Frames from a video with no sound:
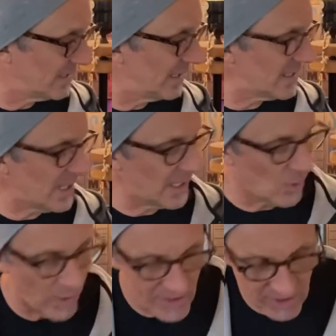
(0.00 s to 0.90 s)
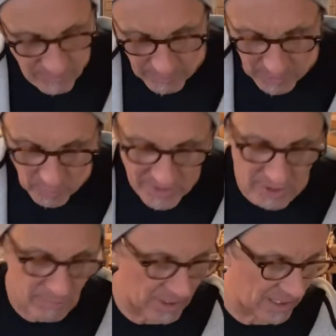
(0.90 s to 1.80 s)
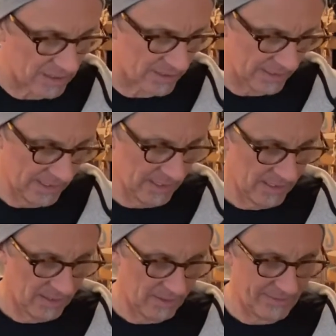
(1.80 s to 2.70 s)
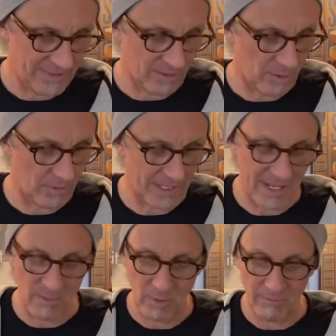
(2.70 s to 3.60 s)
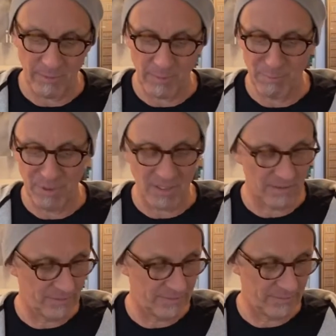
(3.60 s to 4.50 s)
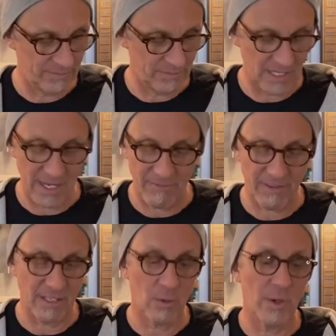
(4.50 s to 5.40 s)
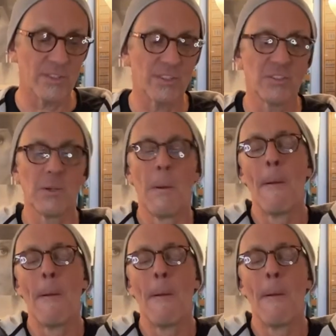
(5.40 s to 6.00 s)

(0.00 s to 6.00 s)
Let's get a question from the question box. We've already had one from the book of effing questions.